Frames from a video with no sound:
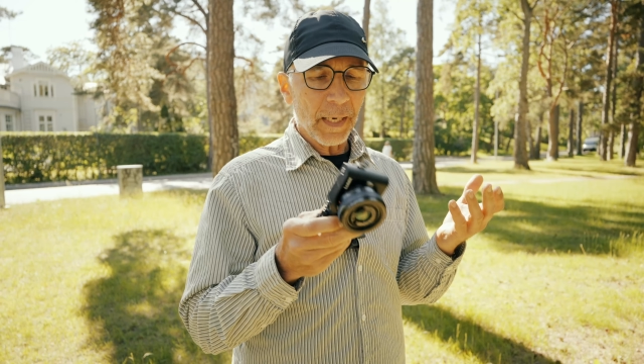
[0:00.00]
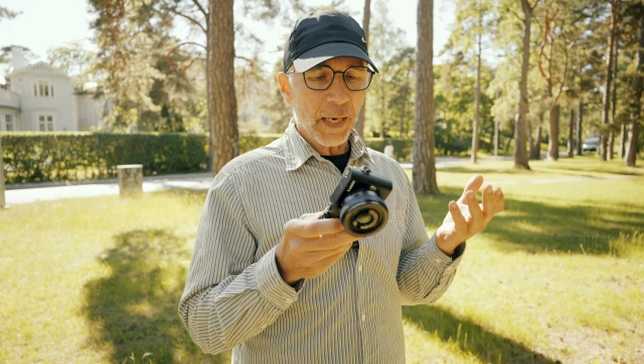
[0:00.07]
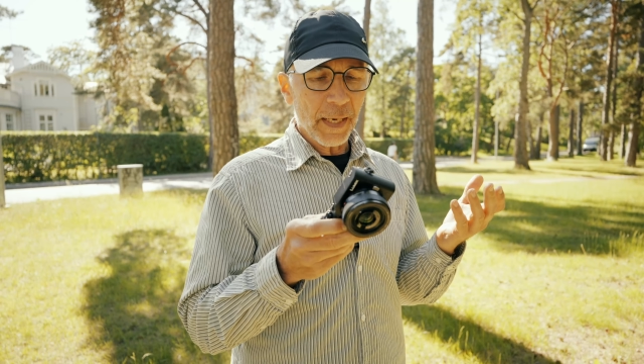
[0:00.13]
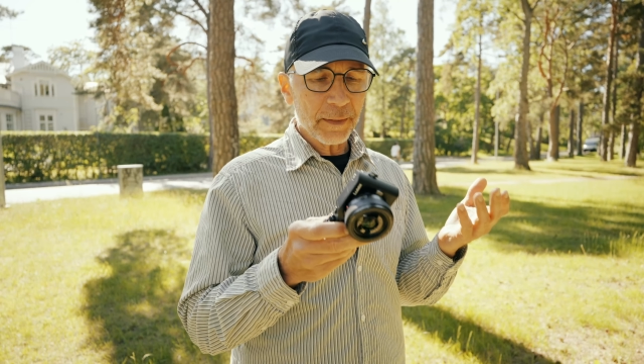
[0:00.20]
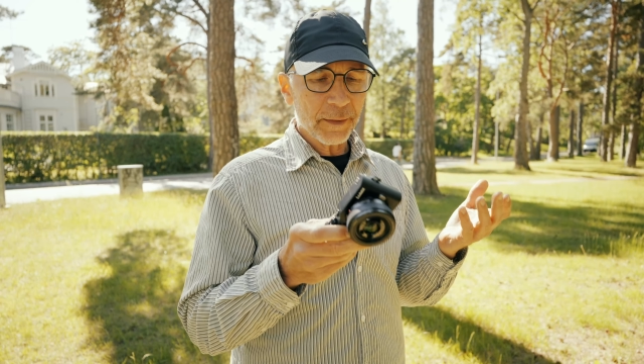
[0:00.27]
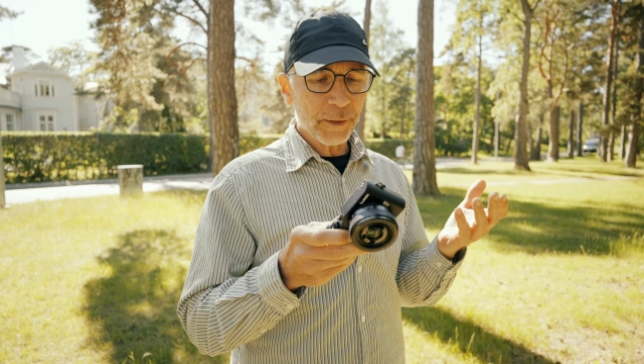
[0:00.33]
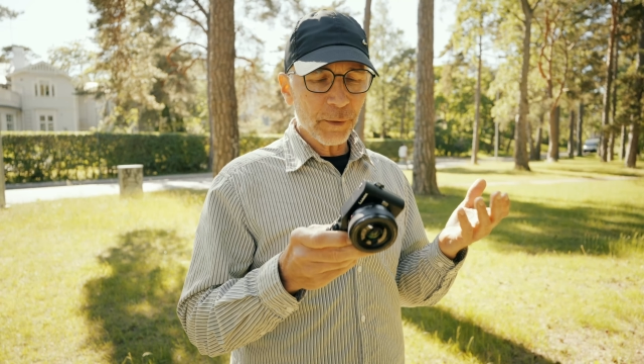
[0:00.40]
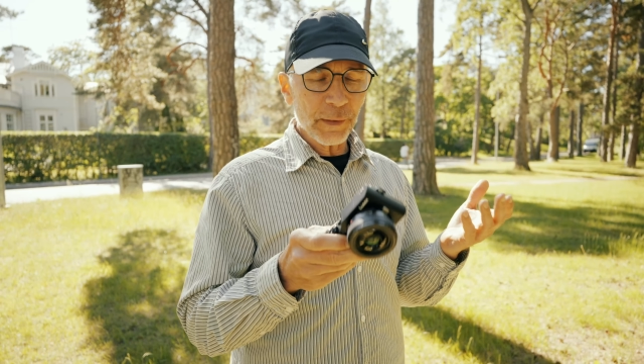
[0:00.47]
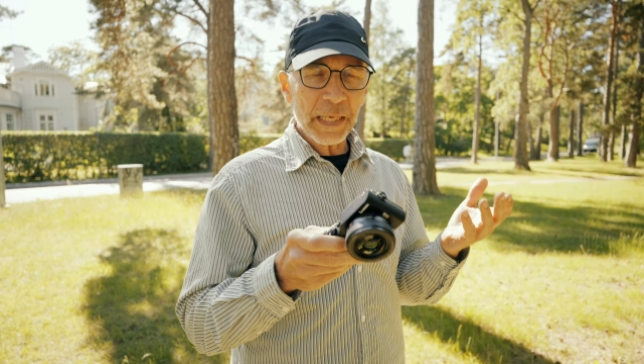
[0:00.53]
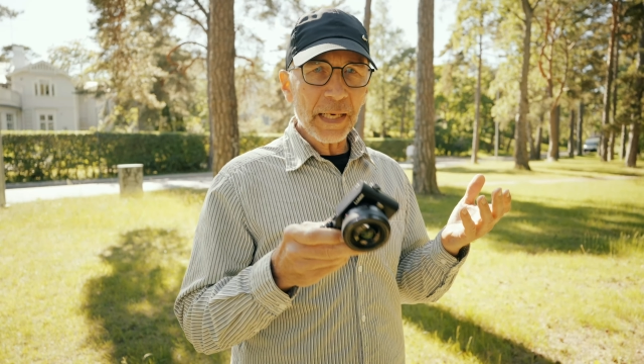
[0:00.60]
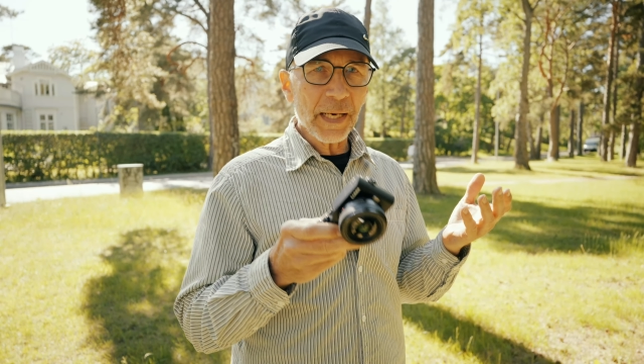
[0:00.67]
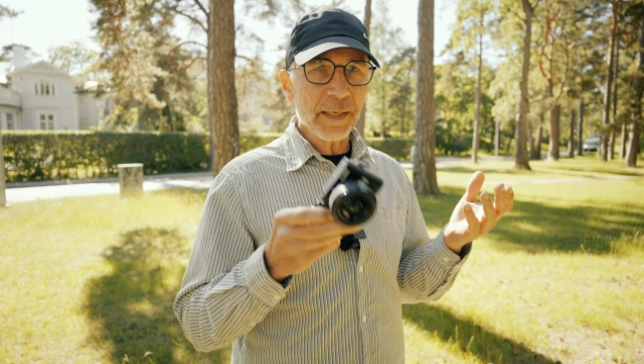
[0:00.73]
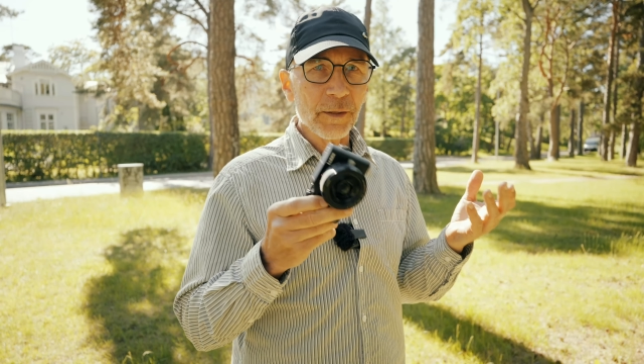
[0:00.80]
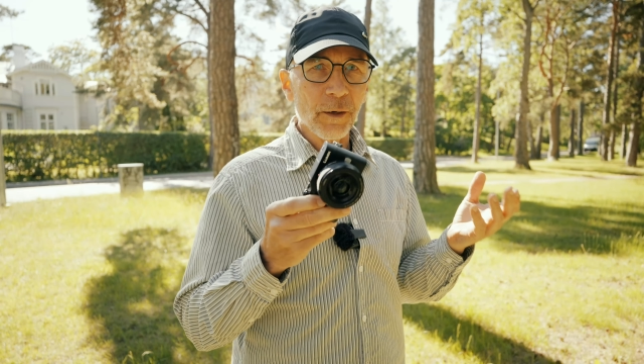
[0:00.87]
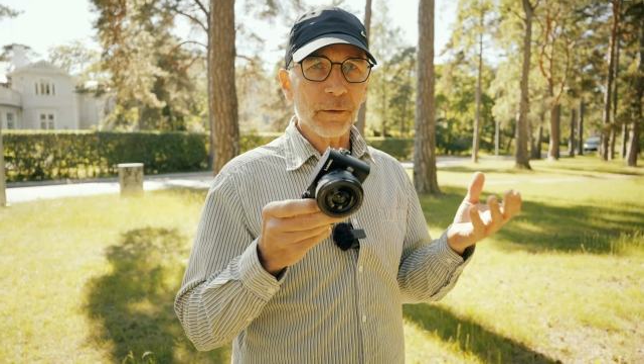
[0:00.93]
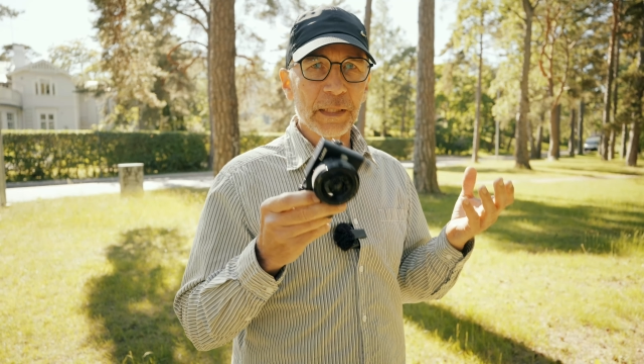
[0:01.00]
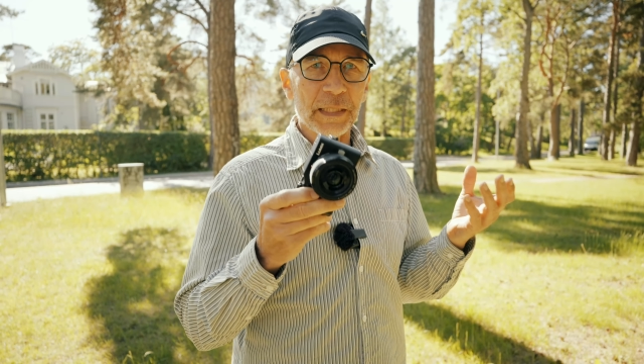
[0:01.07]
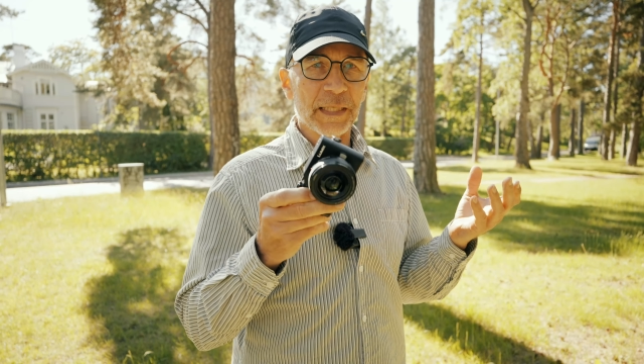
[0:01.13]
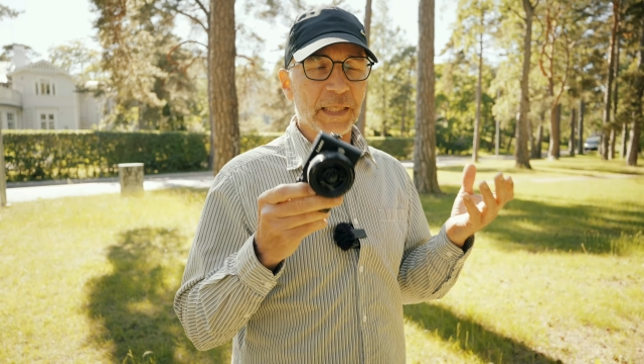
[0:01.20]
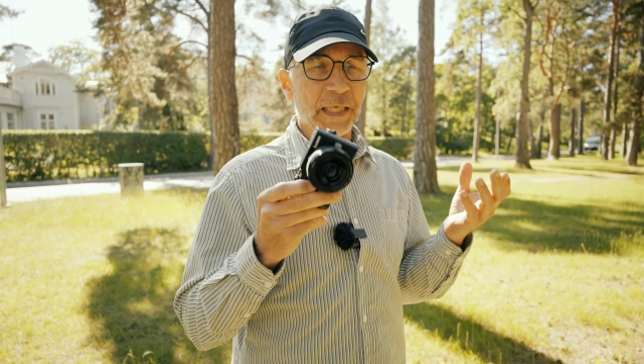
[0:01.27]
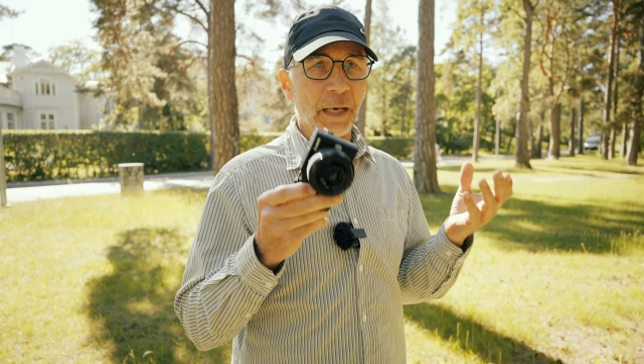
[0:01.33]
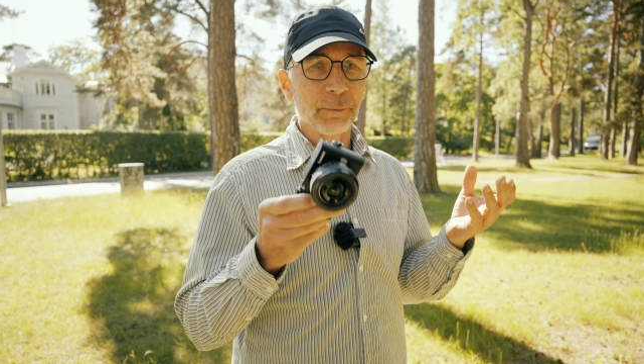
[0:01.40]
Uh, today I
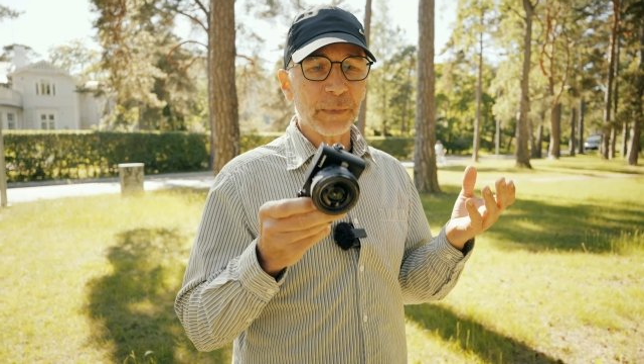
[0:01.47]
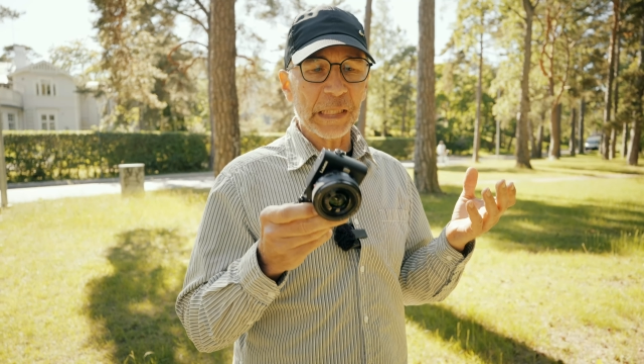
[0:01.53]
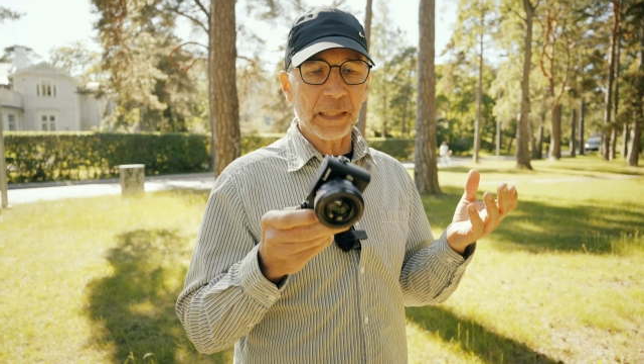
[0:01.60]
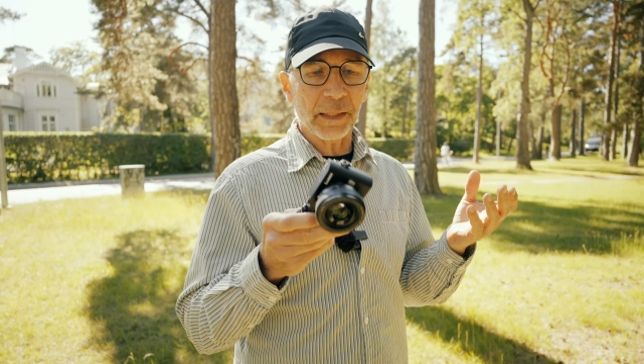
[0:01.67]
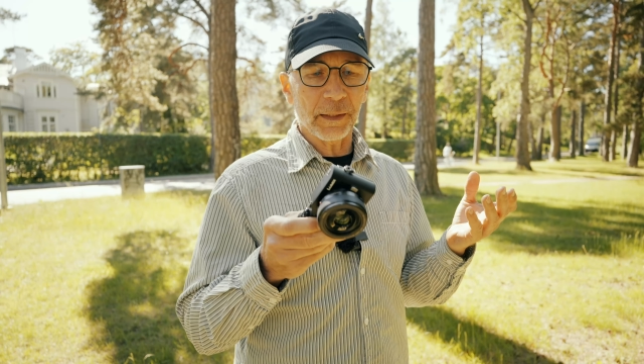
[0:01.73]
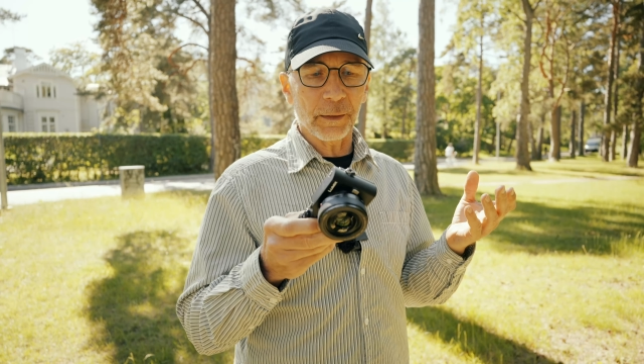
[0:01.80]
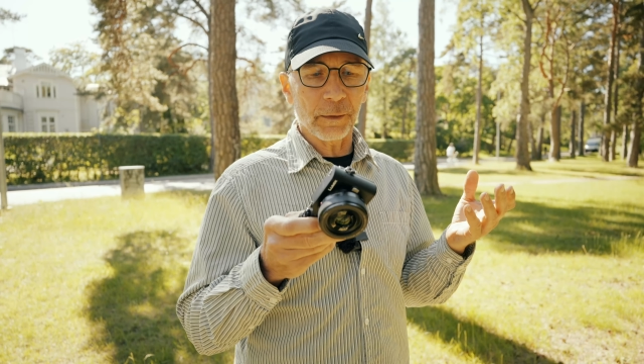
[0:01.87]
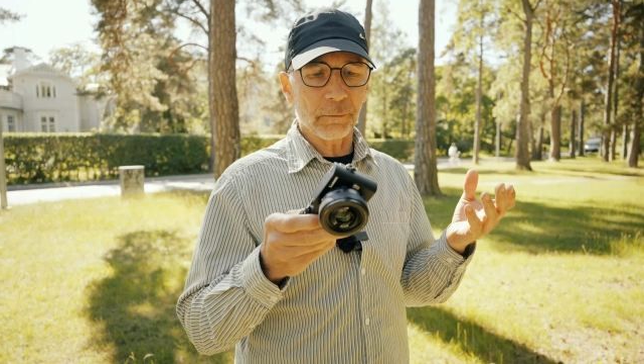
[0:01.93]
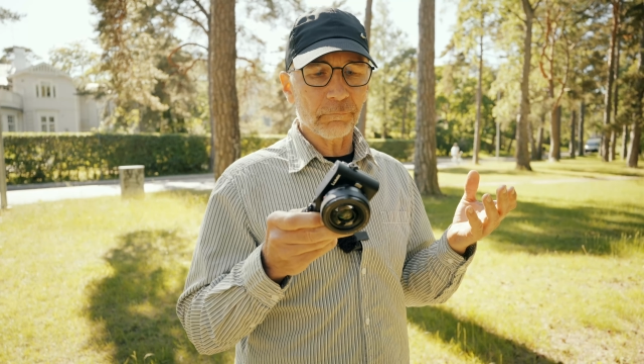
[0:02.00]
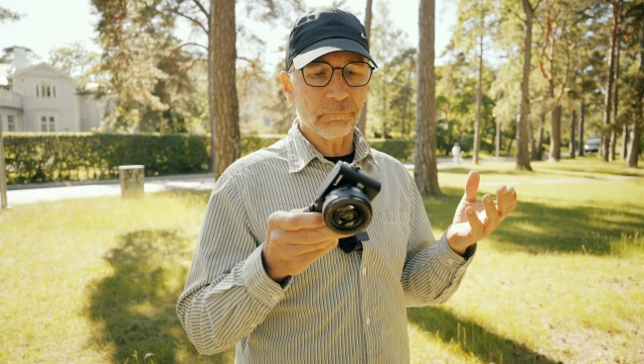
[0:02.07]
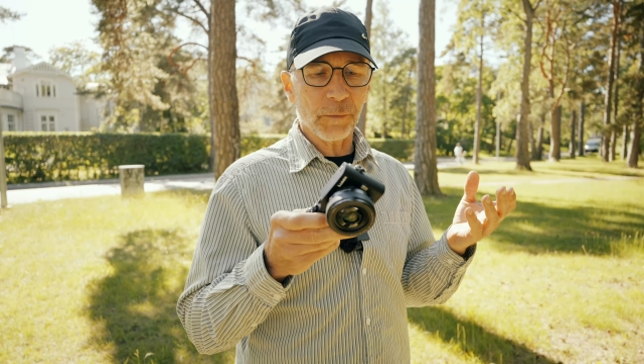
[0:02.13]
noticed something